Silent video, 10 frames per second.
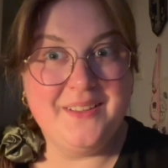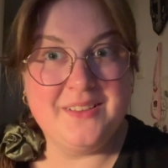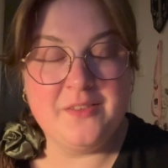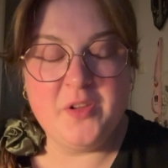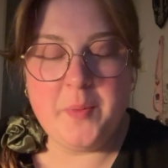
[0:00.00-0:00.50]

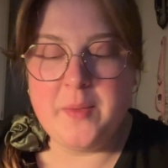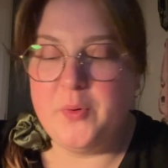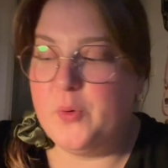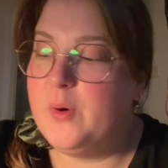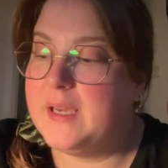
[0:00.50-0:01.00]
lovely
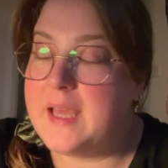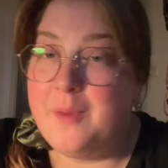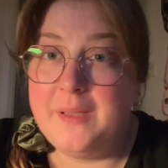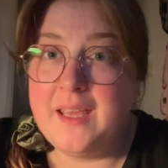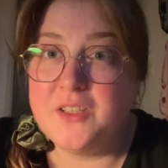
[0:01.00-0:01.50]
people.
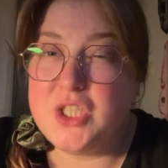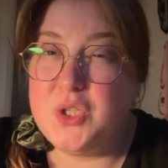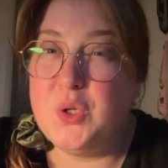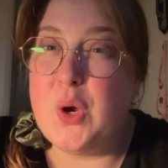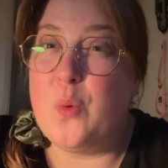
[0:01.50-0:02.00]
Coming at
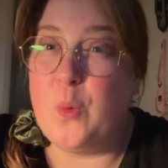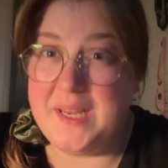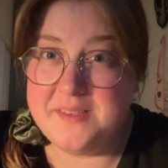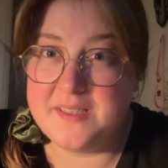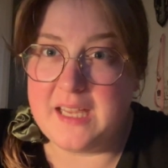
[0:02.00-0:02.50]
you
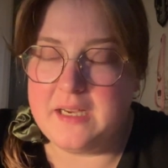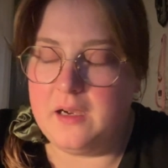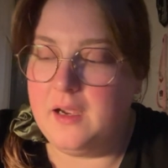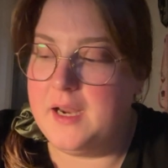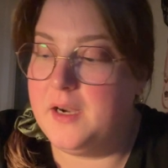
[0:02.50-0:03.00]
weeks later,
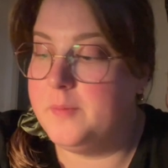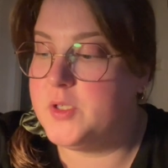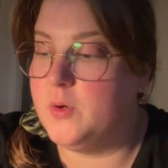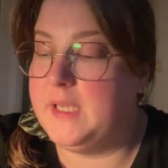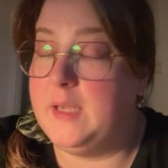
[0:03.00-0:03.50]
and I'm
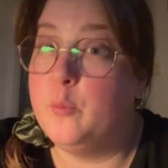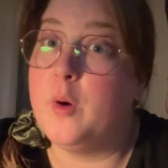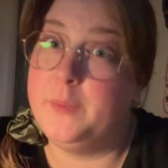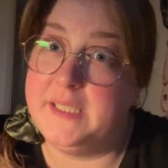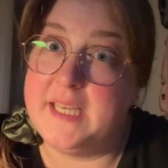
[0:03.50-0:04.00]
talking
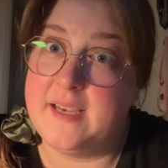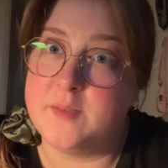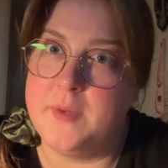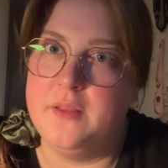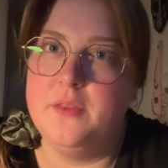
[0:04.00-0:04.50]
probably next
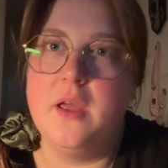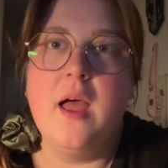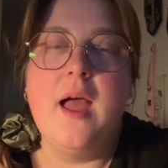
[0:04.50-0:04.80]
month